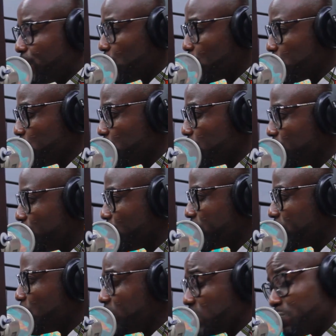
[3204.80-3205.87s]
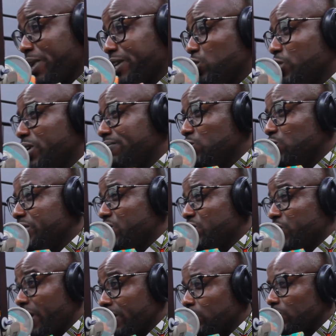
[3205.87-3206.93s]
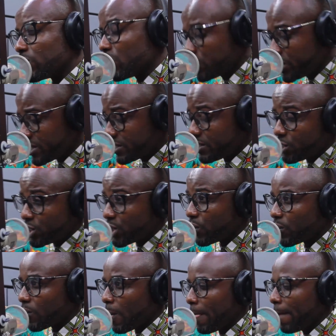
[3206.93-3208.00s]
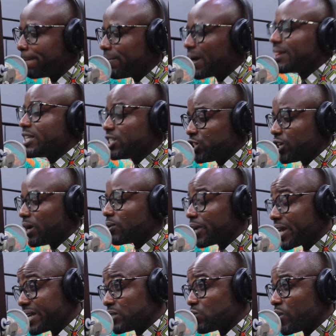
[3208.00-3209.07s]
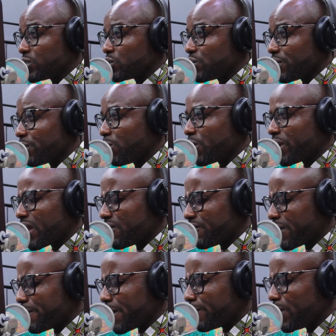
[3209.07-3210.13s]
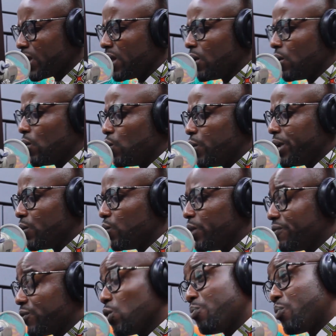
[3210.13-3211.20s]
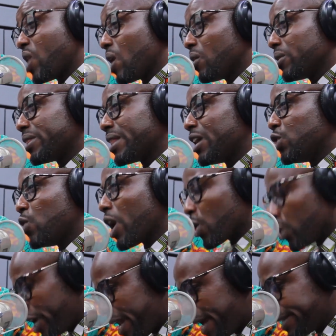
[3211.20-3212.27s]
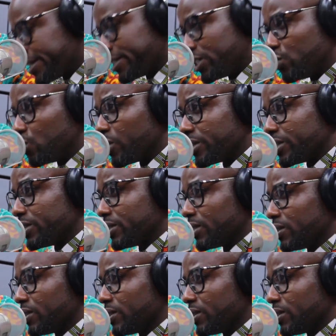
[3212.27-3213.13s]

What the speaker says: for the respect you give to this channel. Not just this show, but this channel hits 103.9 FM. We feel proud that you are connected to us.